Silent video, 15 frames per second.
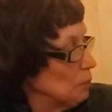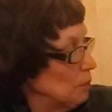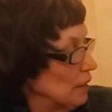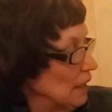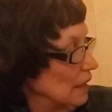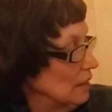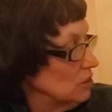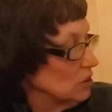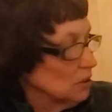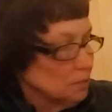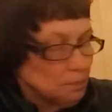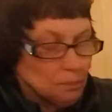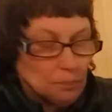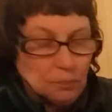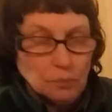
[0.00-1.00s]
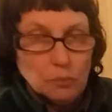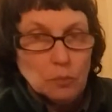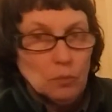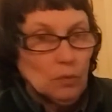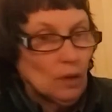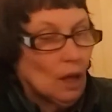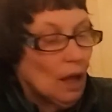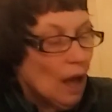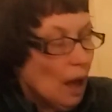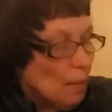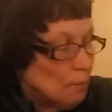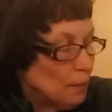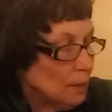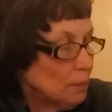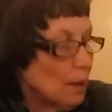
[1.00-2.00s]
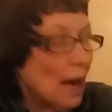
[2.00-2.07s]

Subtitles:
beans. Big